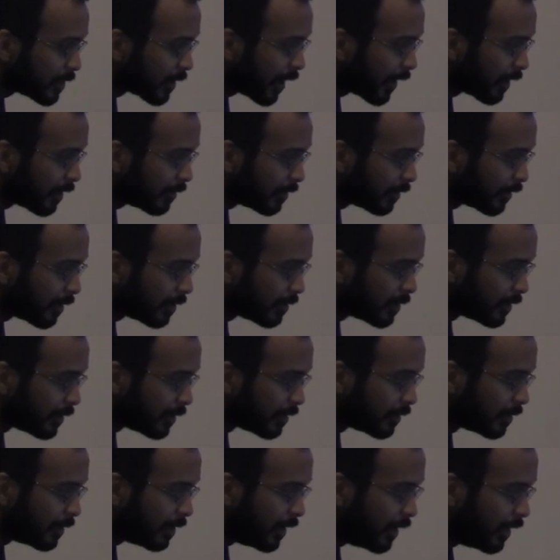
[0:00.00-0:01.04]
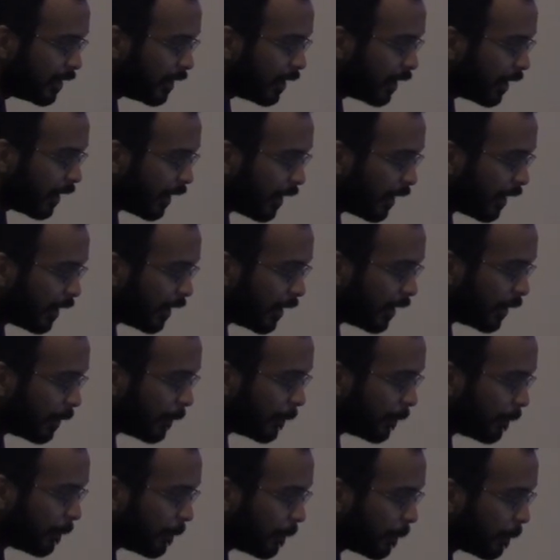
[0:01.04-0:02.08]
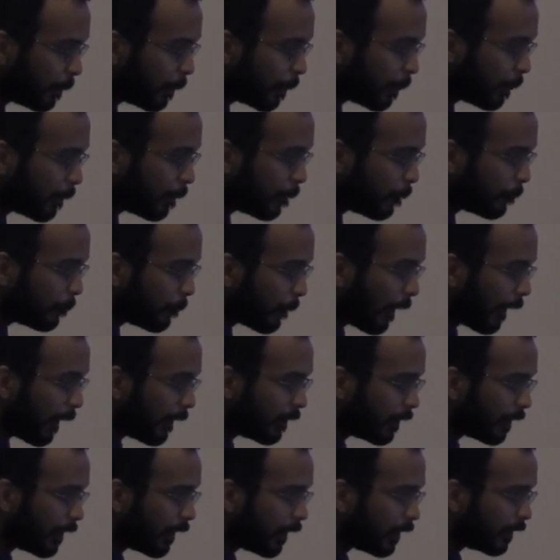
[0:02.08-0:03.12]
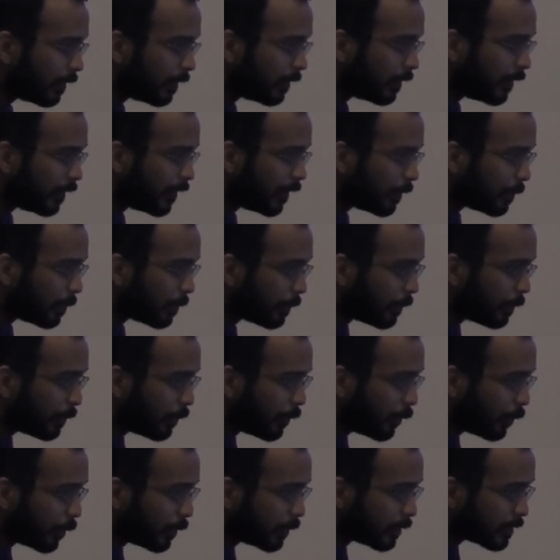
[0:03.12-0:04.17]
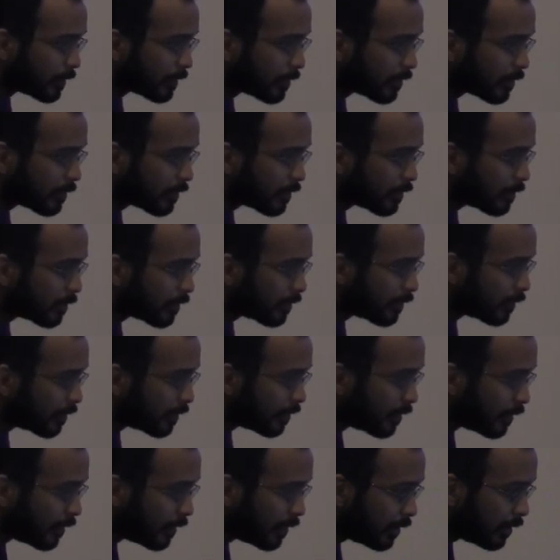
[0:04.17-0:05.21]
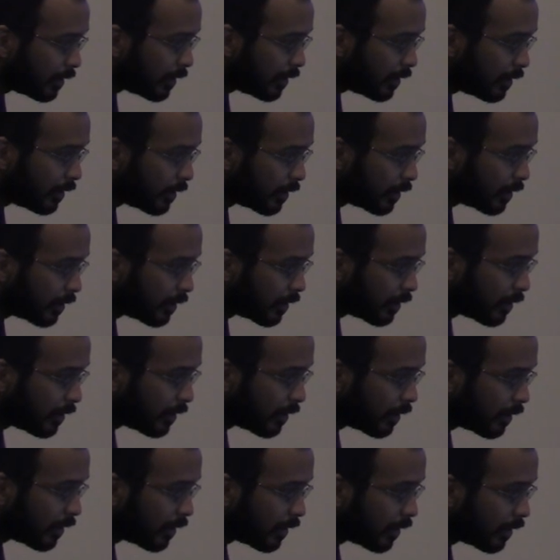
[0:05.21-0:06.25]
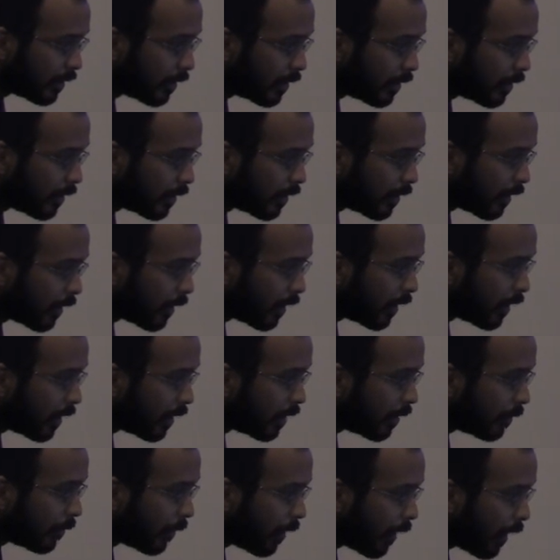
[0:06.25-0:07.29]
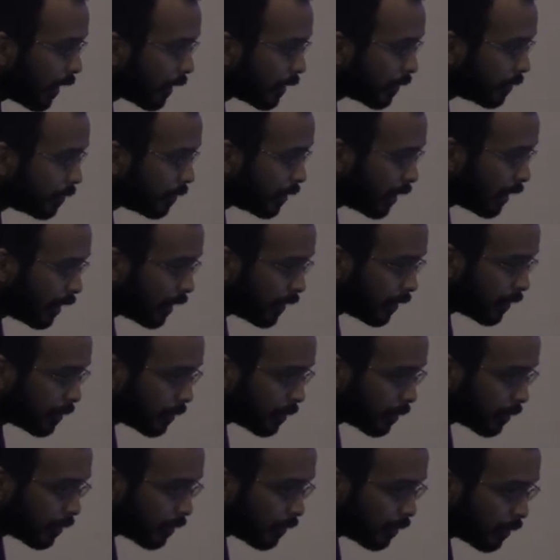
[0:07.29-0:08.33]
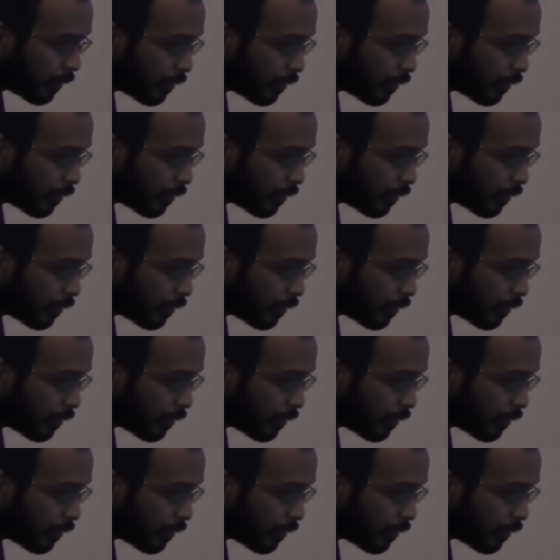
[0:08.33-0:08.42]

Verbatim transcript: auto to go to. Um, and then which it case? puts the um, auto hmm. name